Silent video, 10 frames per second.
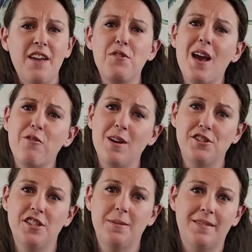If you have
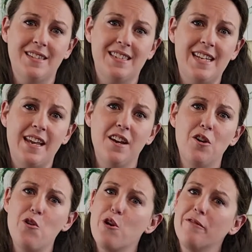questions about this data,
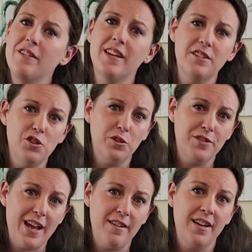or if you'd like to drill
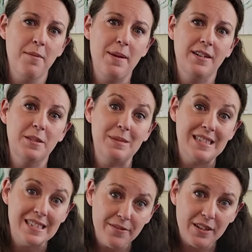down and compare
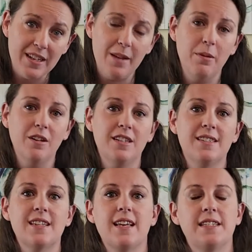specific
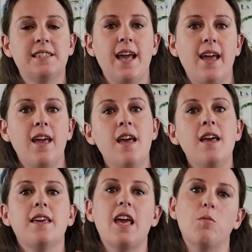neighborhoods, like say
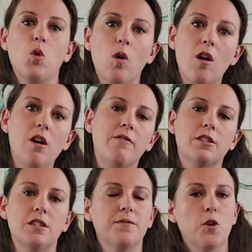Cape Coral
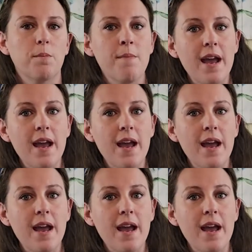versus Fort